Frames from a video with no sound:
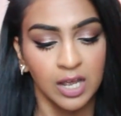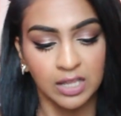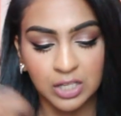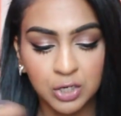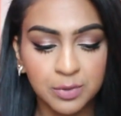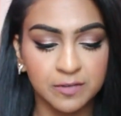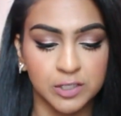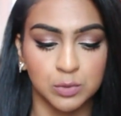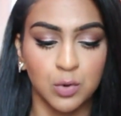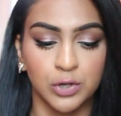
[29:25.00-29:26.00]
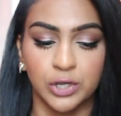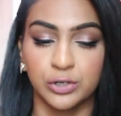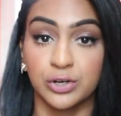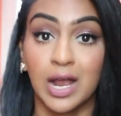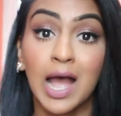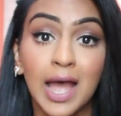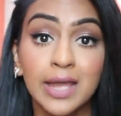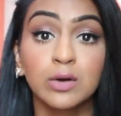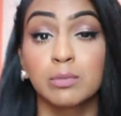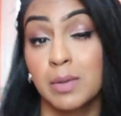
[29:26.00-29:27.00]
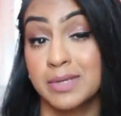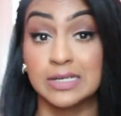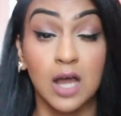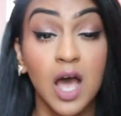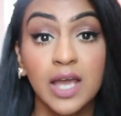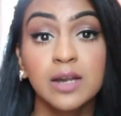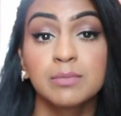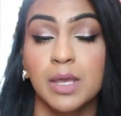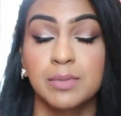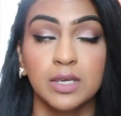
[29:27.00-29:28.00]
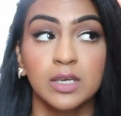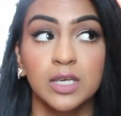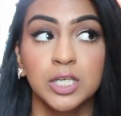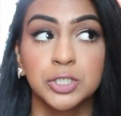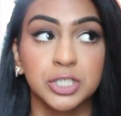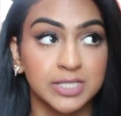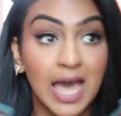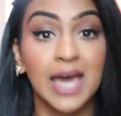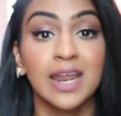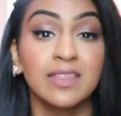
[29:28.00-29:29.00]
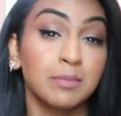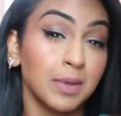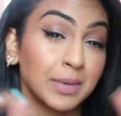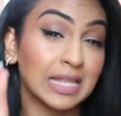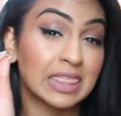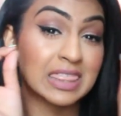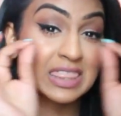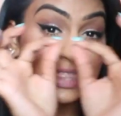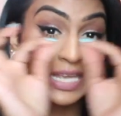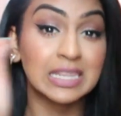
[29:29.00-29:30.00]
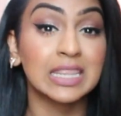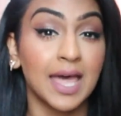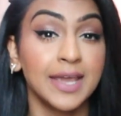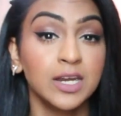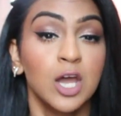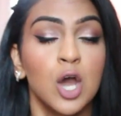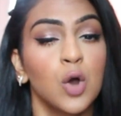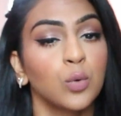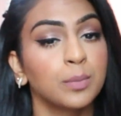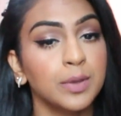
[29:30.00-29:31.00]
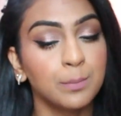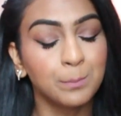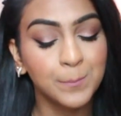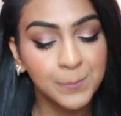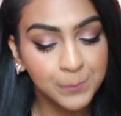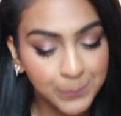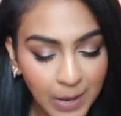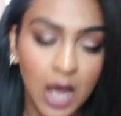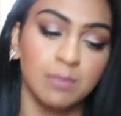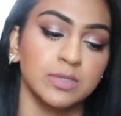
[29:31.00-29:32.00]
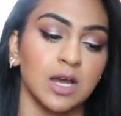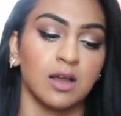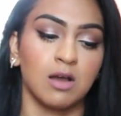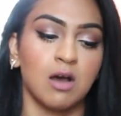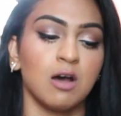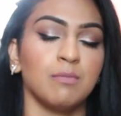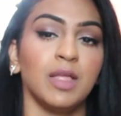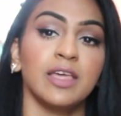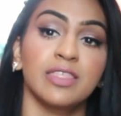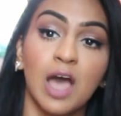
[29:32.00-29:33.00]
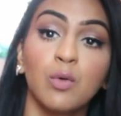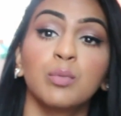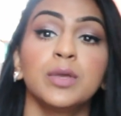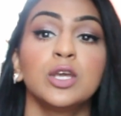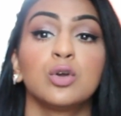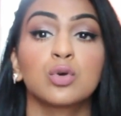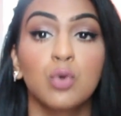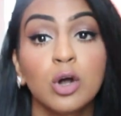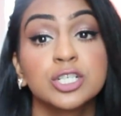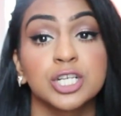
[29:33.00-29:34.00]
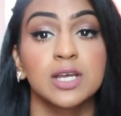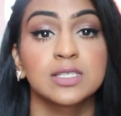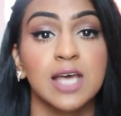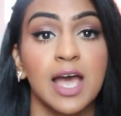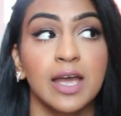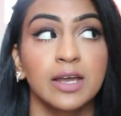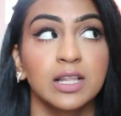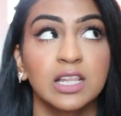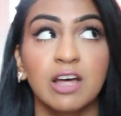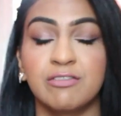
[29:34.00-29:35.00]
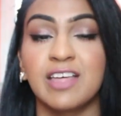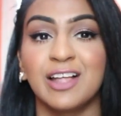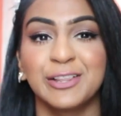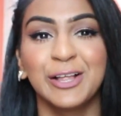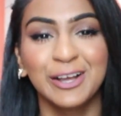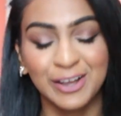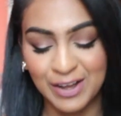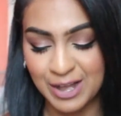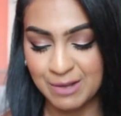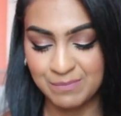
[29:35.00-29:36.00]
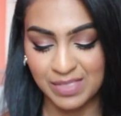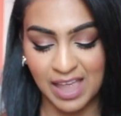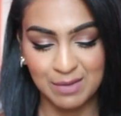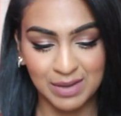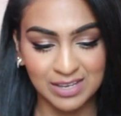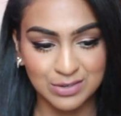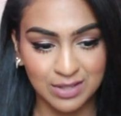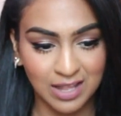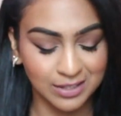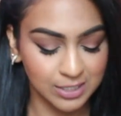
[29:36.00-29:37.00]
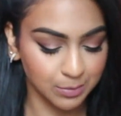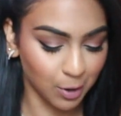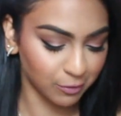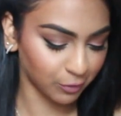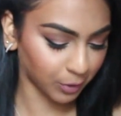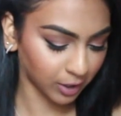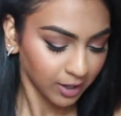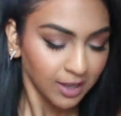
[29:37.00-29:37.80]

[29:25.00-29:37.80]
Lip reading: a little bit of a smoky under eye, or maybe not, maybe just that, and then maybe a thin line would be bomb.com. Like, that would be gorgeous. I love that look. I might do that look tomorrow for work.